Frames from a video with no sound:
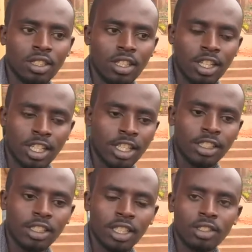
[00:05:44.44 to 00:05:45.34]
the
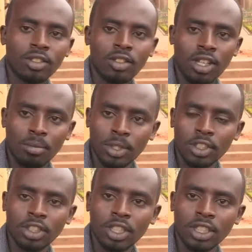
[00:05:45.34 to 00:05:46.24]
kids get their
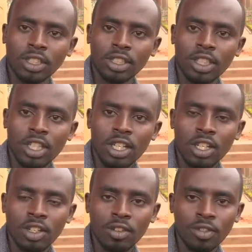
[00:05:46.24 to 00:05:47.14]
pictures.
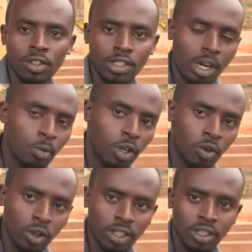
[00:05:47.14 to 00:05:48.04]
If someone
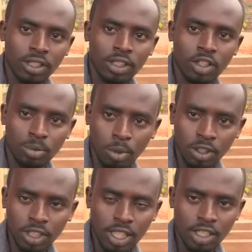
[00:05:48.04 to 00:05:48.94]
wants to
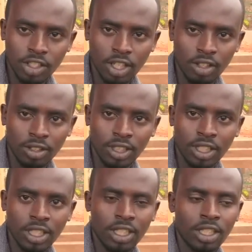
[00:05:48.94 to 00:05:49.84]
sponsor this child,
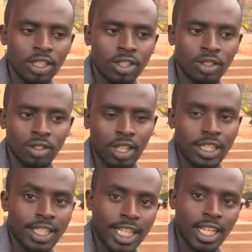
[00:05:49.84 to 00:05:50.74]
so they
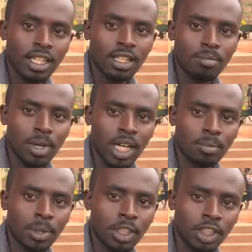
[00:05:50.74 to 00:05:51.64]
send back
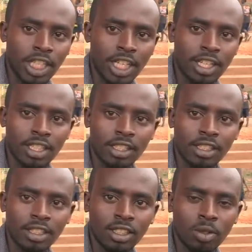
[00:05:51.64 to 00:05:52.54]
picture here.
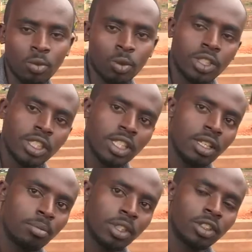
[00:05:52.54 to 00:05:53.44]
We see
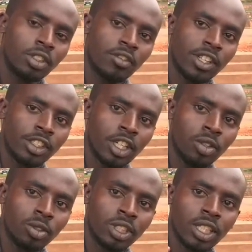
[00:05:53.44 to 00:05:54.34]
the picture of the
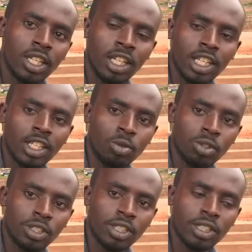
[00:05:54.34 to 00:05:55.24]
child, and
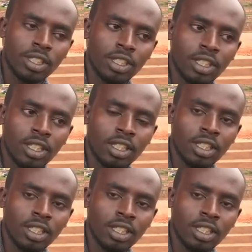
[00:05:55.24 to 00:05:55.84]
we see